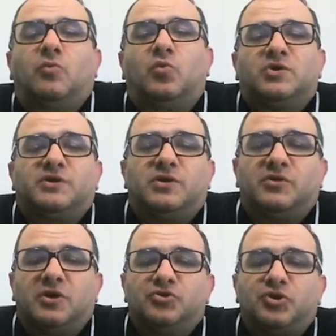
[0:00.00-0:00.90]
was in
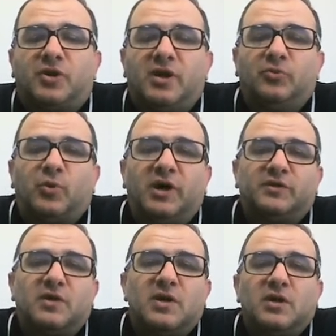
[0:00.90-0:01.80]
danger, and white
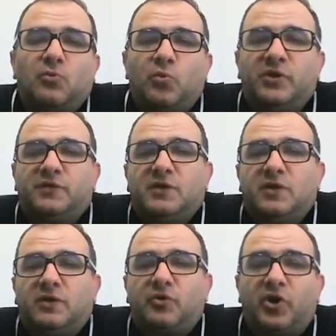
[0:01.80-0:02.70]
with
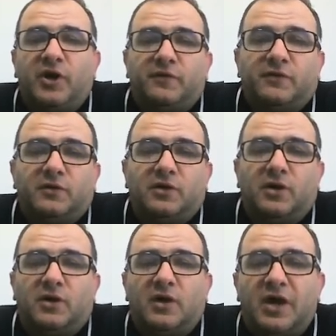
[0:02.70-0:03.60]
great
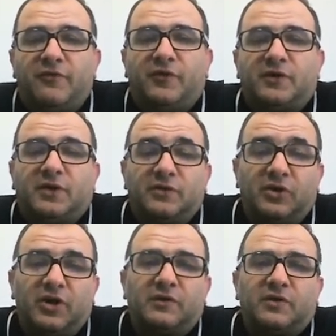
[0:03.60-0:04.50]
effect and
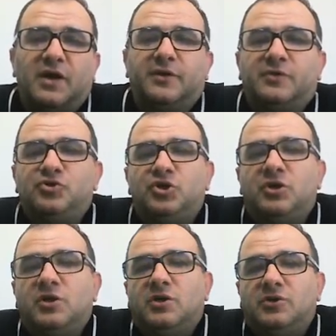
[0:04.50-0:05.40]
great
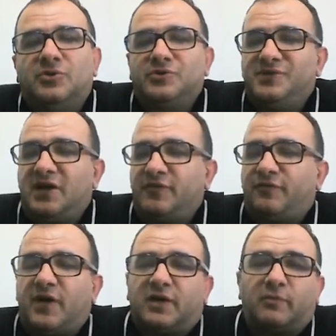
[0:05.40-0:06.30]
energy used that
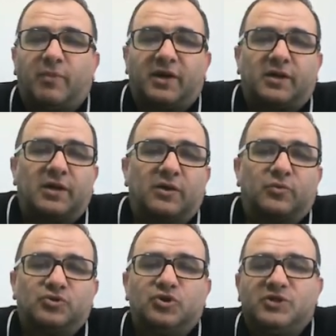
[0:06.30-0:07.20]
fact. Black king
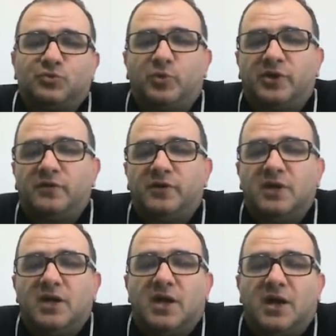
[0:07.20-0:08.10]
was just weakened.
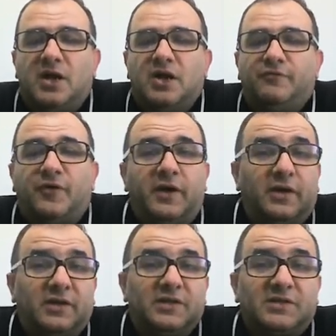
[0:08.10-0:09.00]

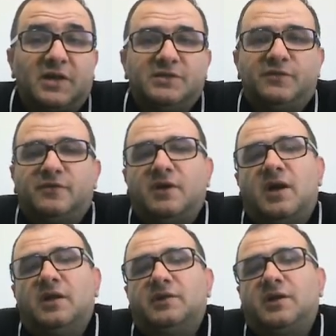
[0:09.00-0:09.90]
Finally decisive
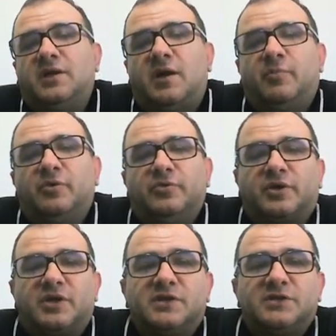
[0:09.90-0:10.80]
attack happened on the
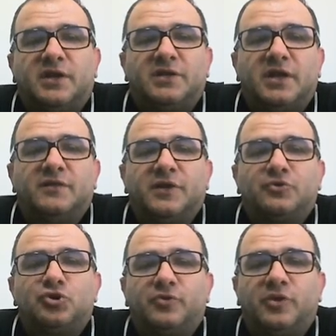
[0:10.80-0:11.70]
king side, and that
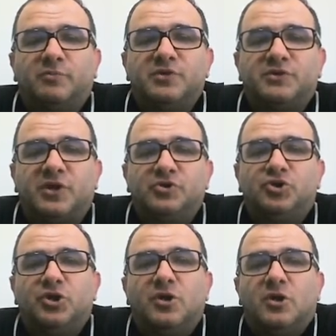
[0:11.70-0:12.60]
should not be strange.